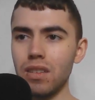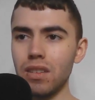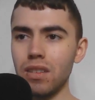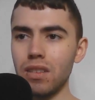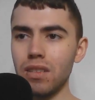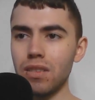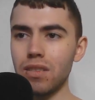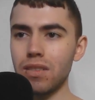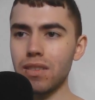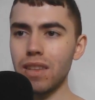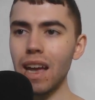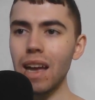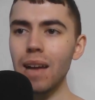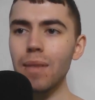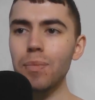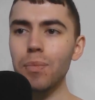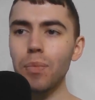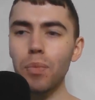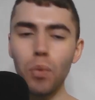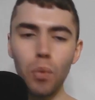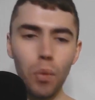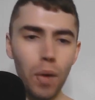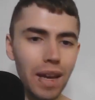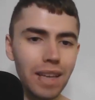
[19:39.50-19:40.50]
Stop
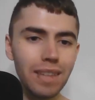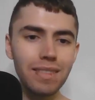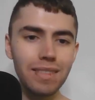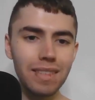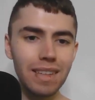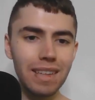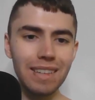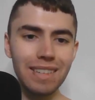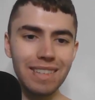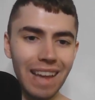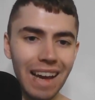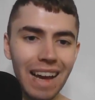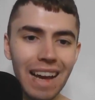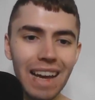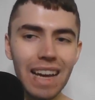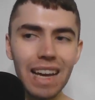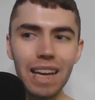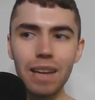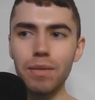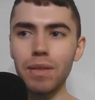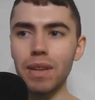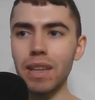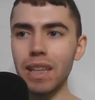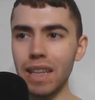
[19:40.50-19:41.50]
wasting
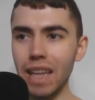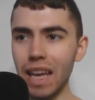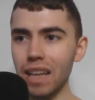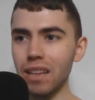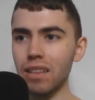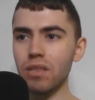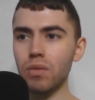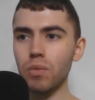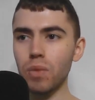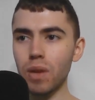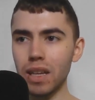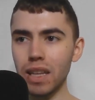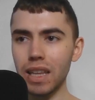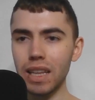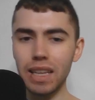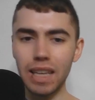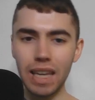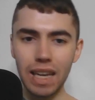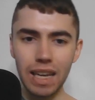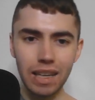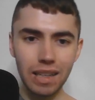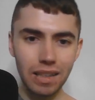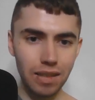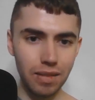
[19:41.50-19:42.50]
time, and that's why they
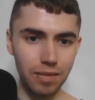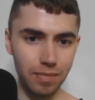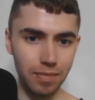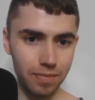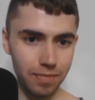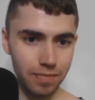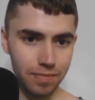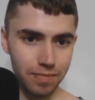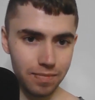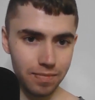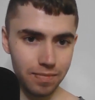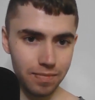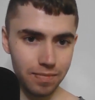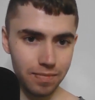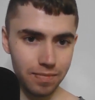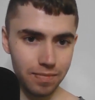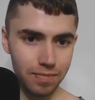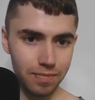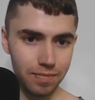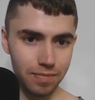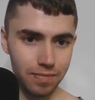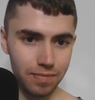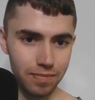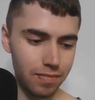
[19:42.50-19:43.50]
canned him.
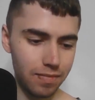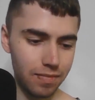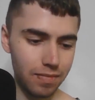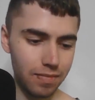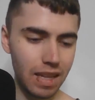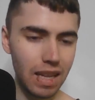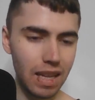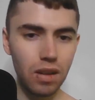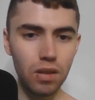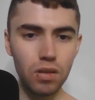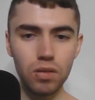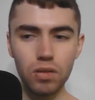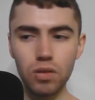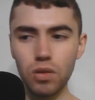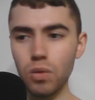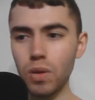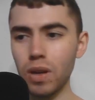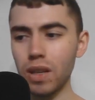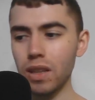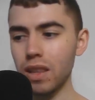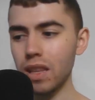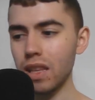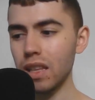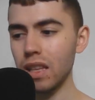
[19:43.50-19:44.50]
Now, do
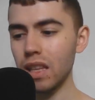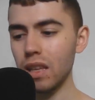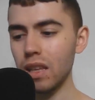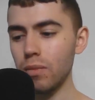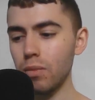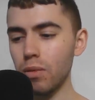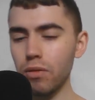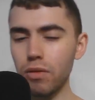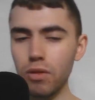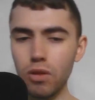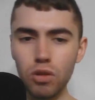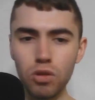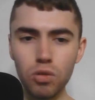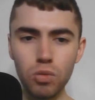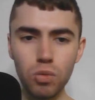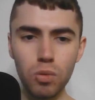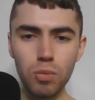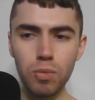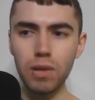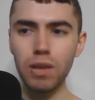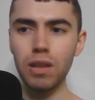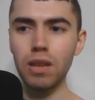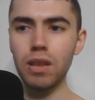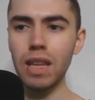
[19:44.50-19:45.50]
I think Eberflus will
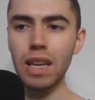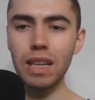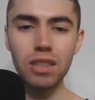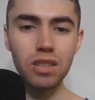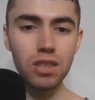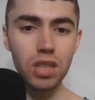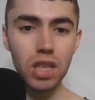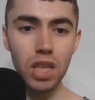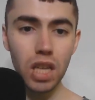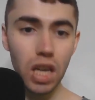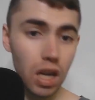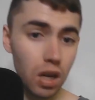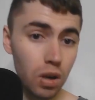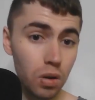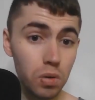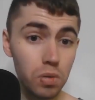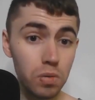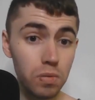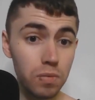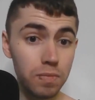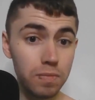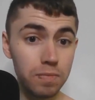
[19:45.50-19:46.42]
be next to go?